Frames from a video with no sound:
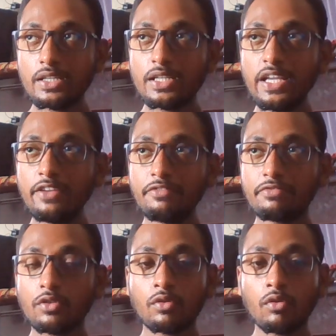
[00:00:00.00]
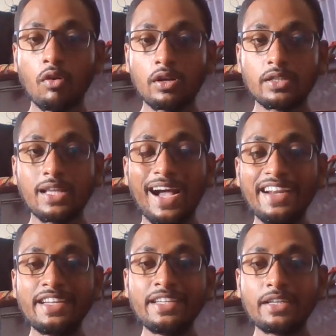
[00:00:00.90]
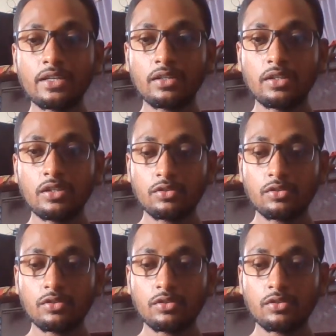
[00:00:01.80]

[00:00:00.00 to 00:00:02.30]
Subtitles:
give Claude the idea.